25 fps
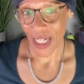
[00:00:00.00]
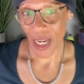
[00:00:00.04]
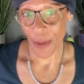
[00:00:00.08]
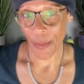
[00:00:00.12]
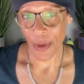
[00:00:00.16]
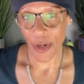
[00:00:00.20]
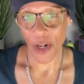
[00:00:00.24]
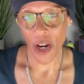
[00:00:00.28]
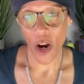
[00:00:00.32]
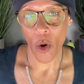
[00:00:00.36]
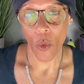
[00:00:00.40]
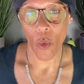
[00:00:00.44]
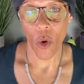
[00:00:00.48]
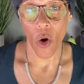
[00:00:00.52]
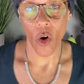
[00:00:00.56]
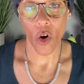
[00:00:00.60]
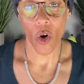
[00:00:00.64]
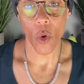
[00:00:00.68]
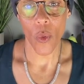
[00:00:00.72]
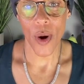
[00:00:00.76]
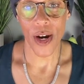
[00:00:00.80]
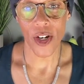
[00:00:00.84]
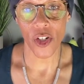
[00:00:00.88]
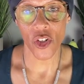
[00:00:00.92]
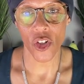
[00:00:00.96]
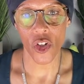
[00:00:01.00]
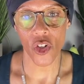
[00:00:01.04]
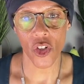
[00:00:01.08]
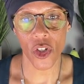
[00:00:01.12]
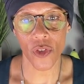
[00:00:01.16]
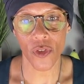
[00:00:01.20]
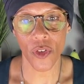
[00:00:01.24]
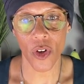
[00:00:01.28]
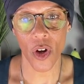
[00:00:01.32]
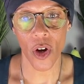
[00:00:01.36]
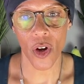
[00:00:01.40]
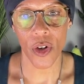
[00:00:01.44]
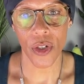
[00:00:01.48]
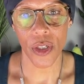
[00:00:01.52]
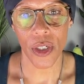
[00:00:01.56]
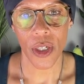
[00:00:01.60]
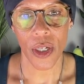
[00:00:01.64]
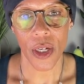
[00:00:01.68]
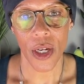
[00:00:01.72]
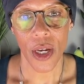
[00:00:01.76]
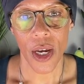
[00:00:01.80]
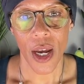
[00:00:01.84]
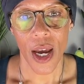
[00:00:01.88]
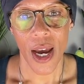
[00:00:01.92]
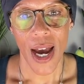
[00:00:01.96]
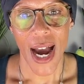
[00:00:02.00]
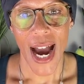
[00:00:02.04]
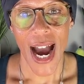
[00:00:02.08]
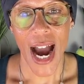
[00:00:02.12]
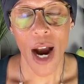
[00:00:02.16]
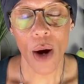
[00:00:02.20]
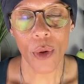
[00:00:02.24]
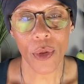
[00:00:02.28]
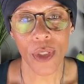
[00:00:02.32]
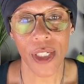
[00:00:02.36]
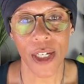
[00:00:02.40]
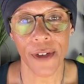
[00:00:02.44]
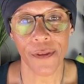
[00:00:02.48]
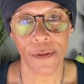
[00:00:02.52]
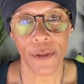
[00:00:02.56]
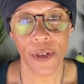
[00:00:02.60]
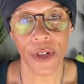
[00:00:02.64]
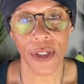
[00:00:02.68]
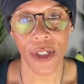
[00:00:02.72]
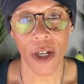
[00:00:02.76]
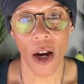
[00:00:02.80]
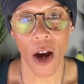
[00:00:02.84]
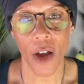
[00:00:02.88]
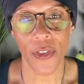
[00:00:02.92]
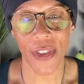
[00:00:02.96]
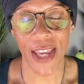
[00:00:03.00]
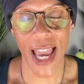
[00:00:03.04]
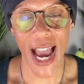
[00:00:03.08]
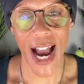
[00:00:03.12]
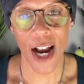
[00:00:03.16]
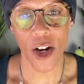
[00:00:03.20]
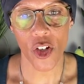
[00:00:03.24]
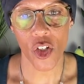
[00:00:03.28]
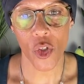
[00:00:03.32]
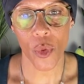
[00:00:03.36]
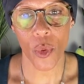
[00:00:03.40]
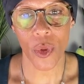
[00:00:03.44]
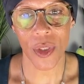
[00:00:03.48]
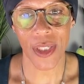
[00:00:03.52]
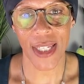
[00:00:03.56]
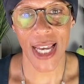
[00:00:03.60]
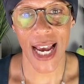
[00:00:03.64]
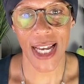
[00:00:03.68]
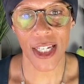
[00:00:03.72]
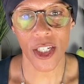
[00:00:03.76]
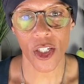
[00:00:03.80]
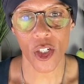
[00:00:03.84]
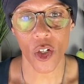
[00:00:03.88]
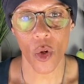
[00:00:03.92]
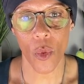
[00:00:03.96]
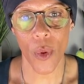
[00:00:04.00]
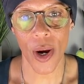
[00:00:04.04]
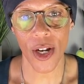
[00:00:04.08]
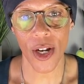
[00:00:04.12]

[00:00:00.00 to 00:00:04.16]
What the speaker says: Let me know what questions you've got. How different are the actual test